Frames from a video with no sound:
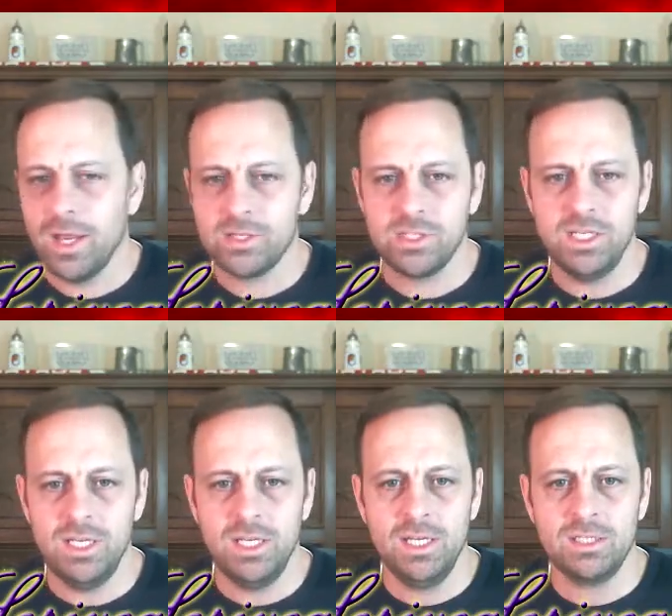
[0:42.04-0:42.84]

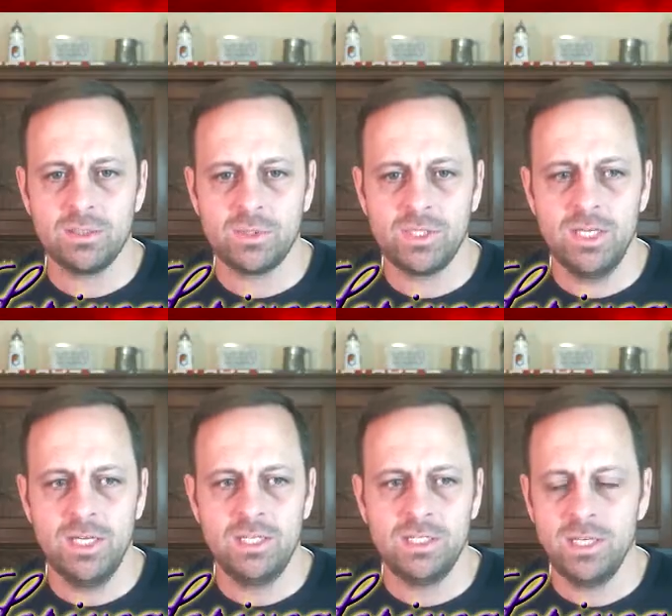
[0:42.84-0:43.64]
CE, so
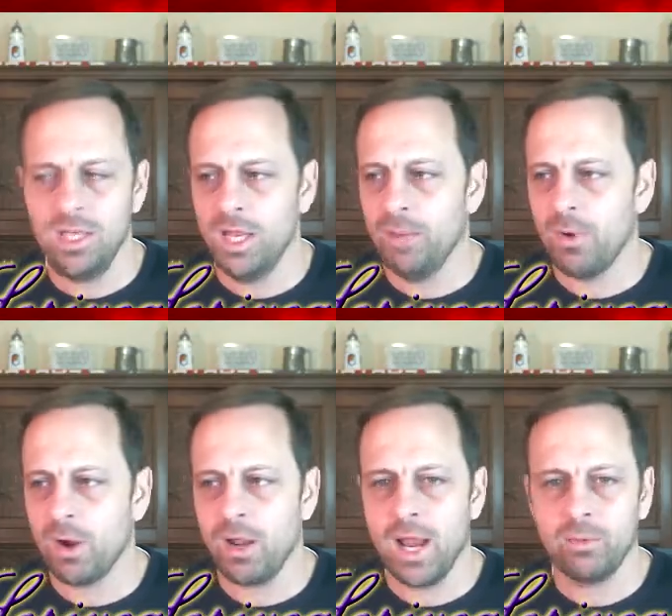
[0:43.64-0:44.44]
CE, CM
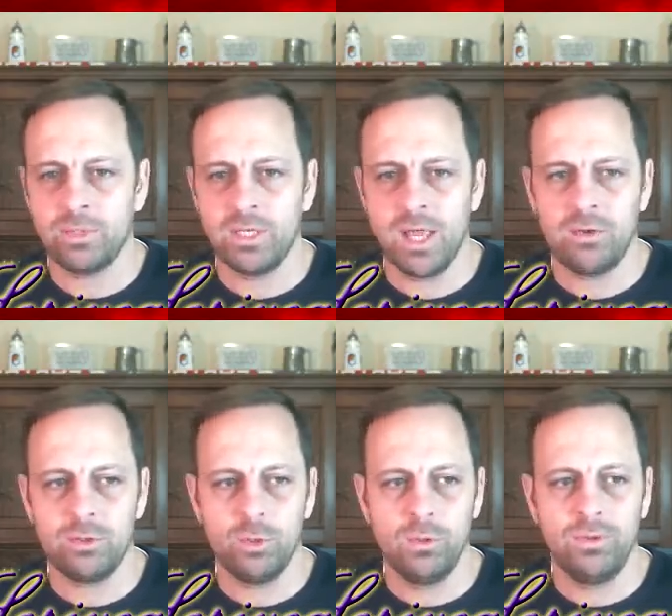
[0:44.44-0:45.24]
are now together.
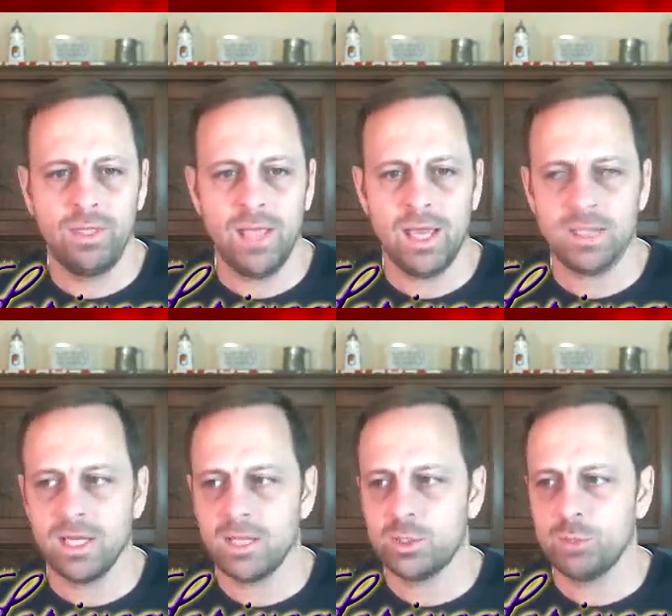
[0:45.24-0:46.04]
2 of the
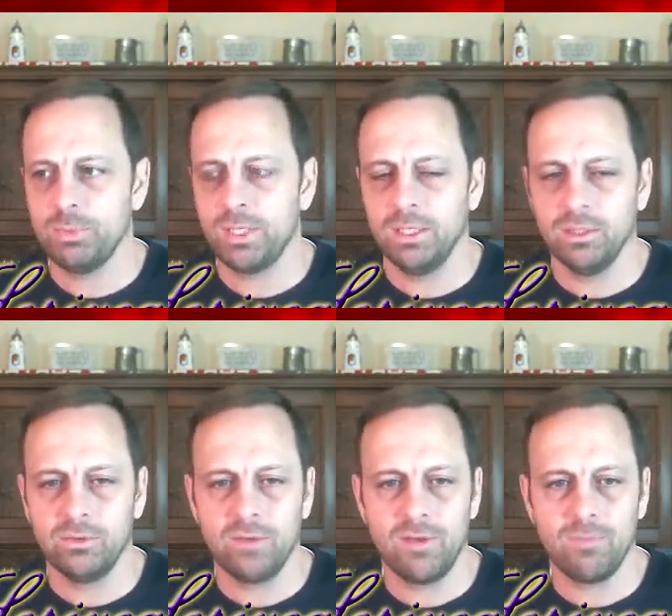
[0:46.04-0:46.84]
anti-Zumba
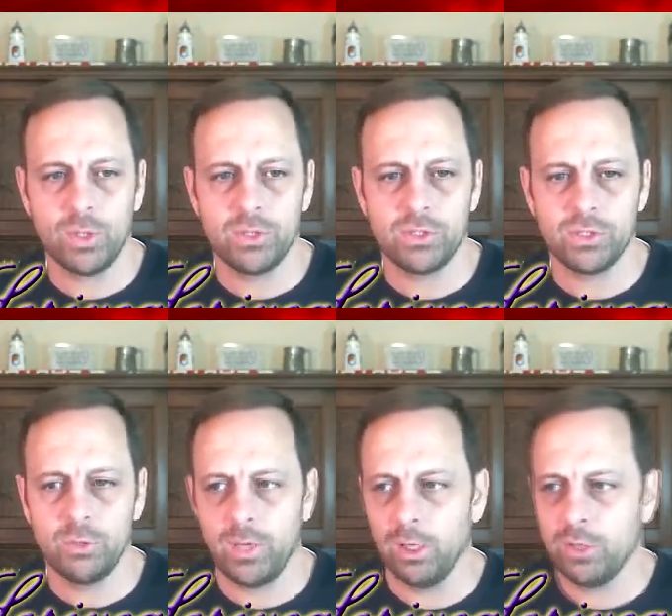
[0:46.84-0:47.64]
guilds have merged
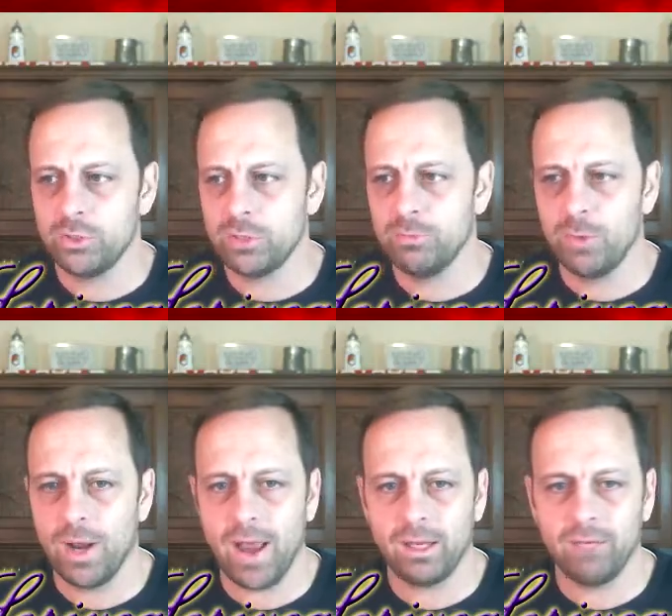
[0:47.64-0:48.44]
into a larger, more
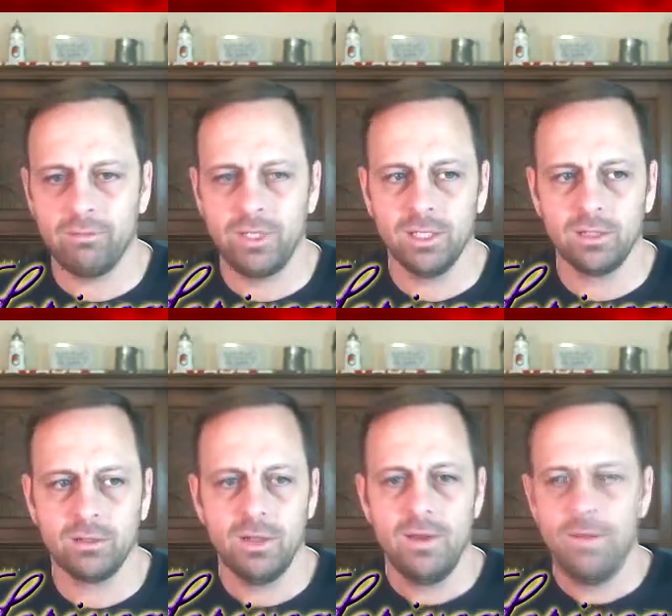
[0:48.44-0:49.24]
active guild
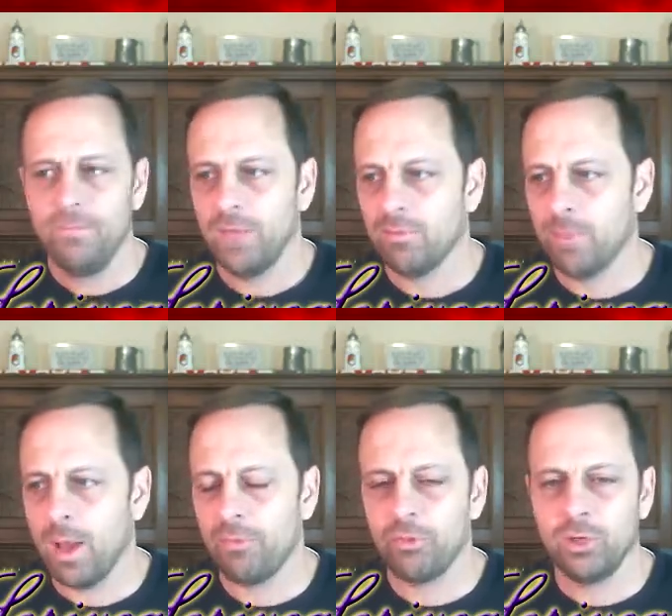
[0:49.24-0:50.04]
of
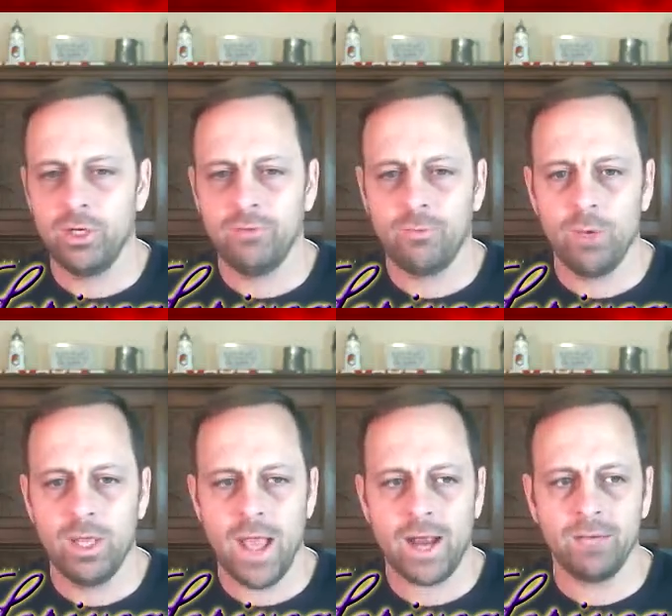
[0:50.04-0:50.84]
about 30 to
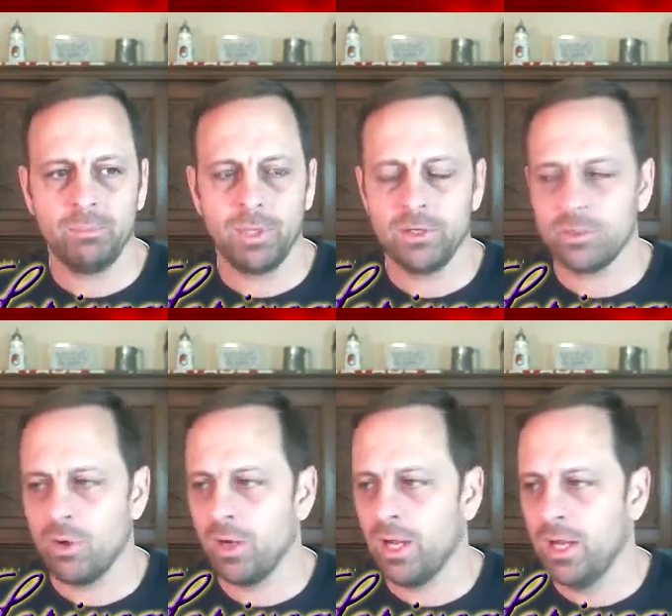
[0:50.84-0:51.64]
40 active players
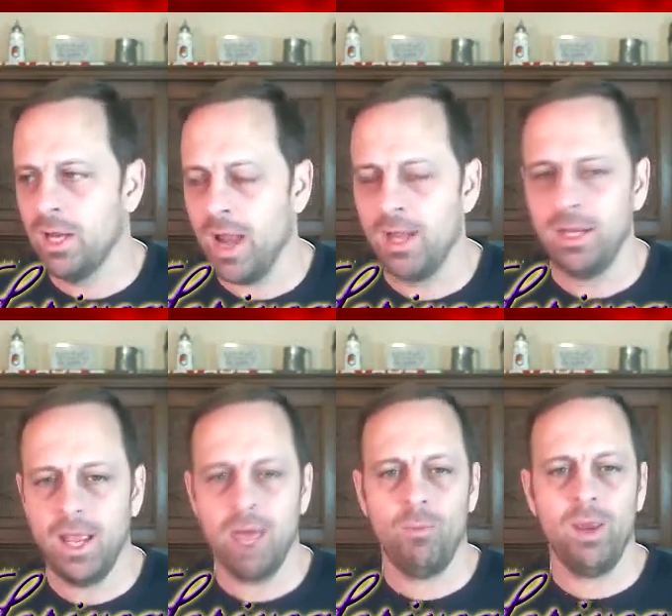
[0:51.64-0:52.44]
on a night,
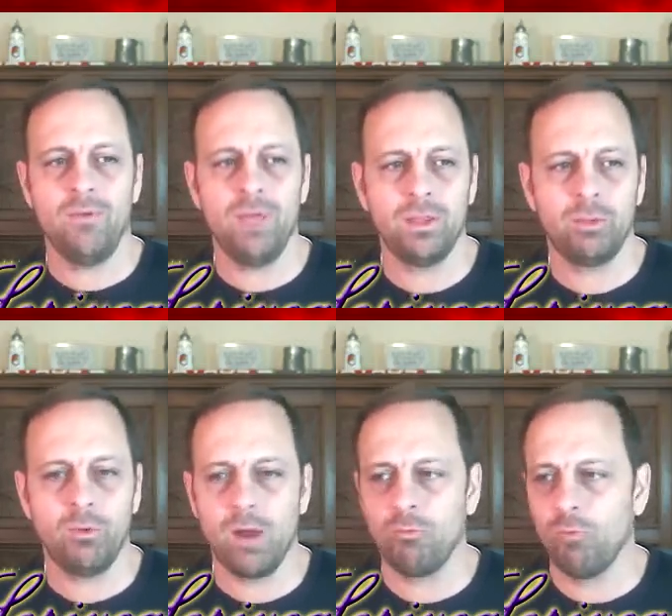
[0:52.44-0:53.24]
and we have hit the
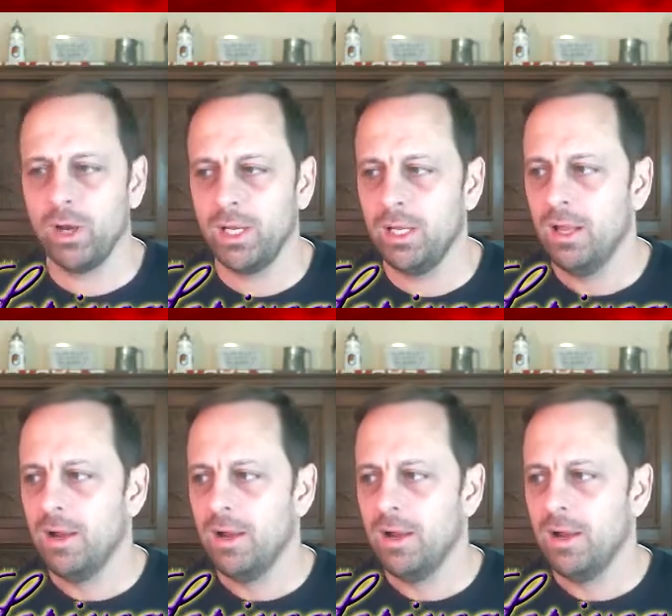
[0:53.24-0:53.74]
ground running.